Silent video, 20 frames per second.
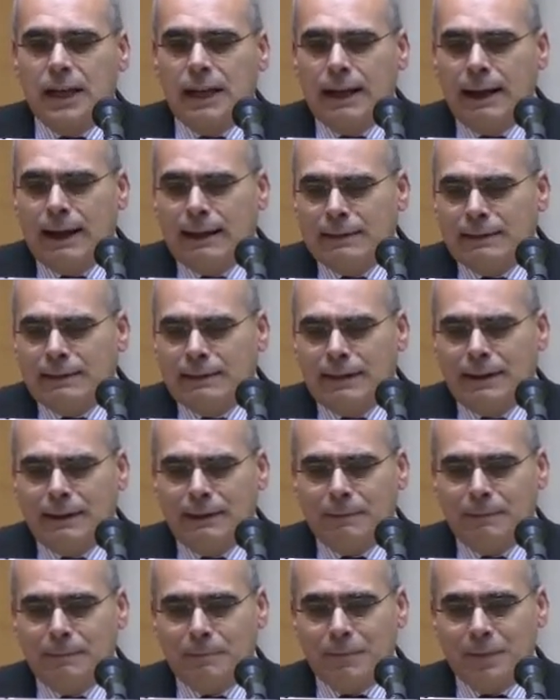and
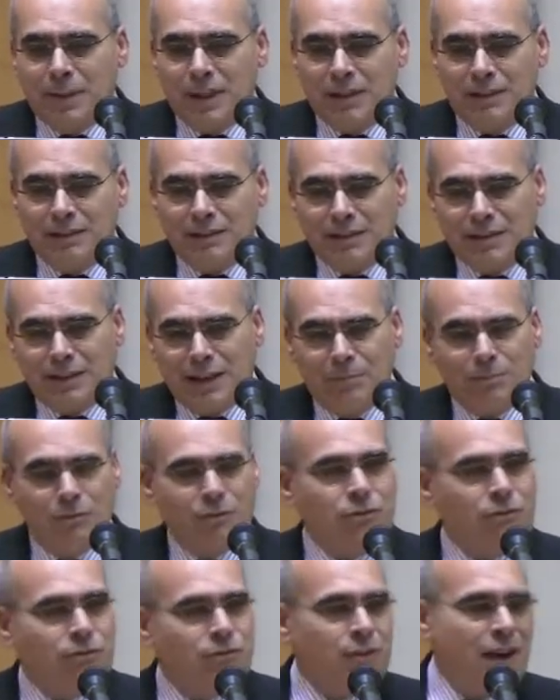some
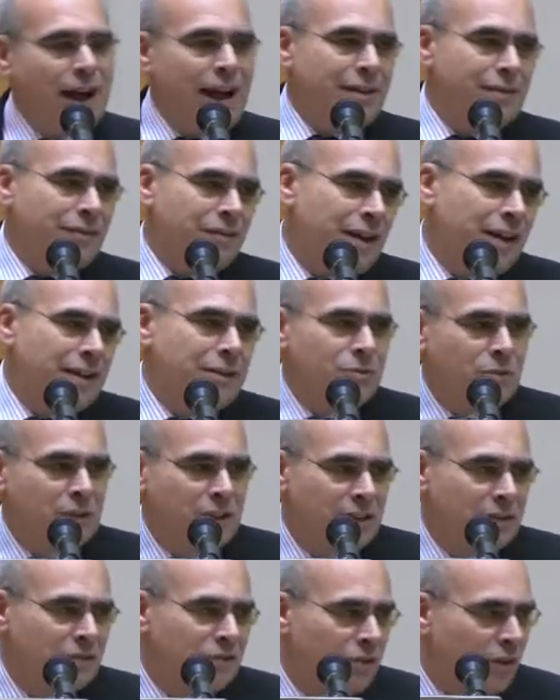
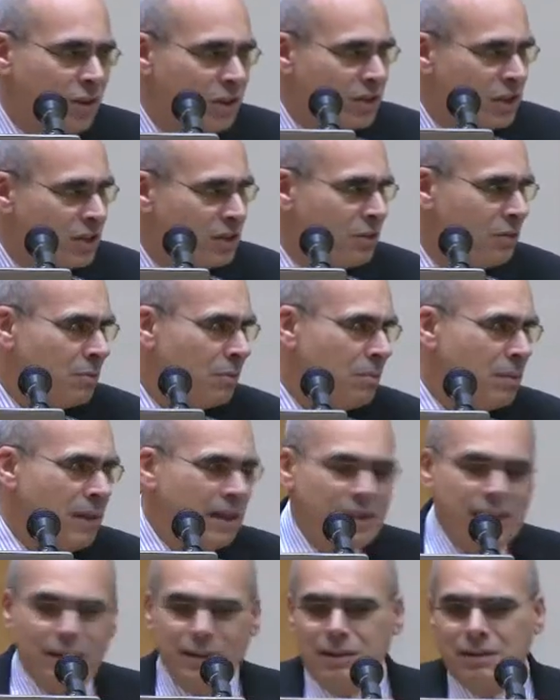542
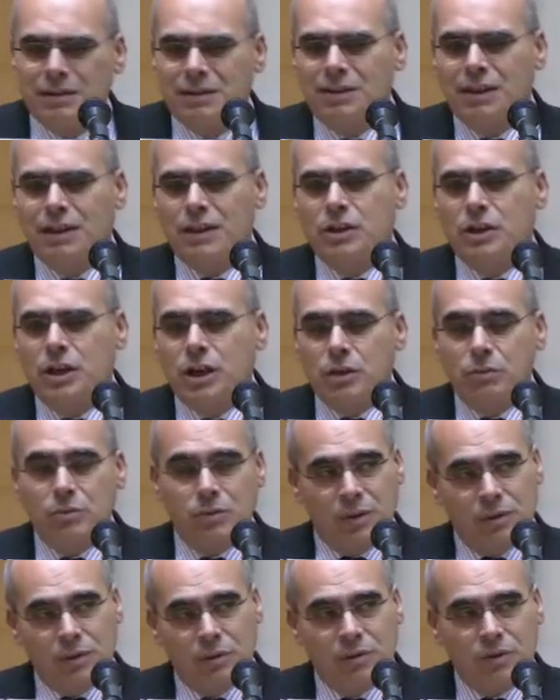million
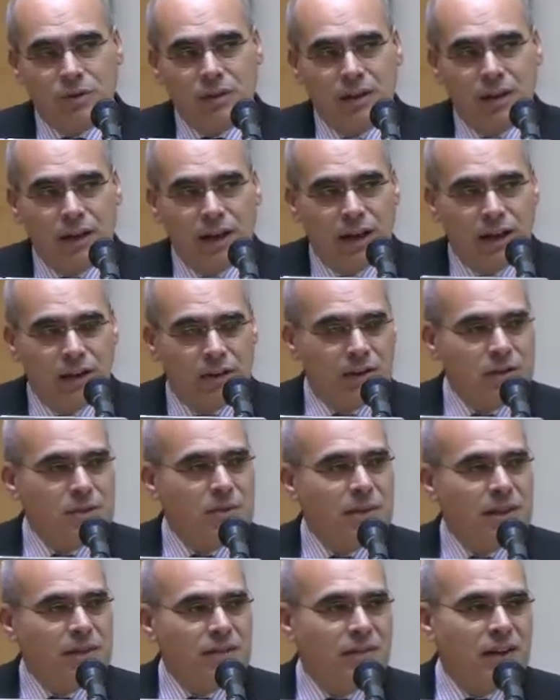euros are going to
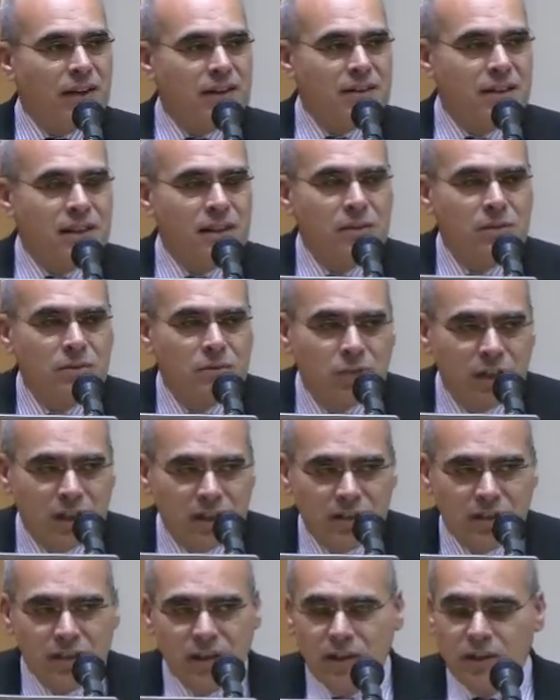be invested in
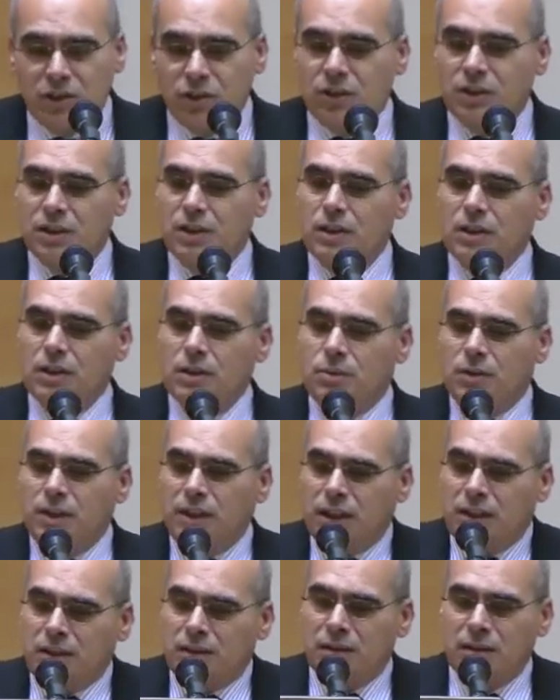research
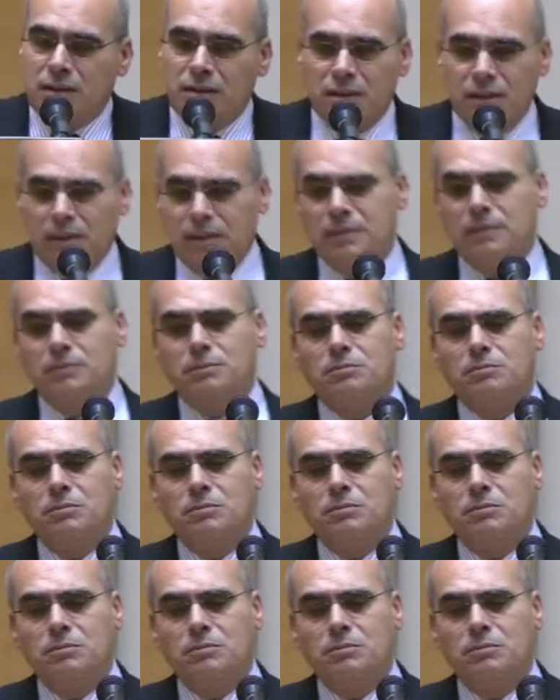within the